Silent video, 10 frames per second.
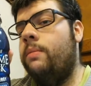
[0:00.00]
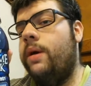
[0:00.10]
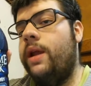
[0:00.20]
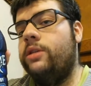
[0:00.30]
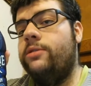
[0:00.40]

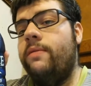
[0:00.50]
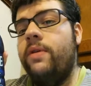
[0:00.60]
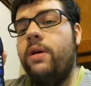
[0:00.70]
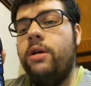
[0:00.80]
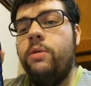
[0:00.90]
My next
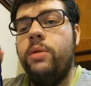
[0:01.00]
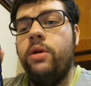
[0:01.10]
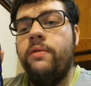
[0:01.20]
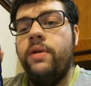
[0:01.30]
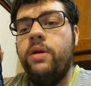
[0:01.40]
review, I'm going to be
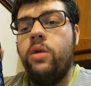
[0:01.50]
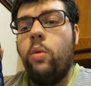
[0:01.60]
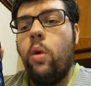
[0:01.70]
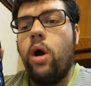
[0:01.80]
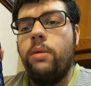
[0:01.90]
reviewing the
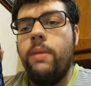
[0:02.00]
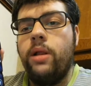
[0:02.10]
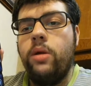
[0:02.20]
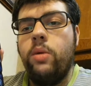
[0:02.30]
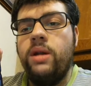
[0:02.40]

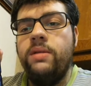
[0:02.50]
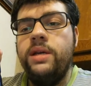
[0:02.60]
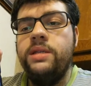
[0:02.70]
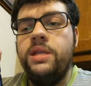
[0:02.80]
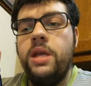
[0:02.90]
watermelon one of
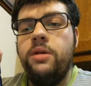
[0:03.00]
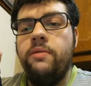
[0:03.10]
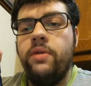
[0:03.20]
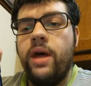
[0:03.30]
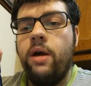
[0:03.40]
these. Stay
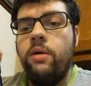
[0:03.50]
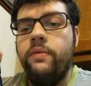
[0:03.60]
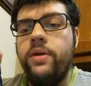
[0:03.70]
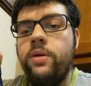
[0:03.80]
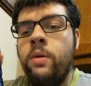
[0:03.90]
tuned for that
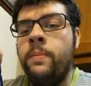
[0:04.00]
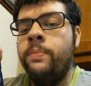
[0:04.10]
review.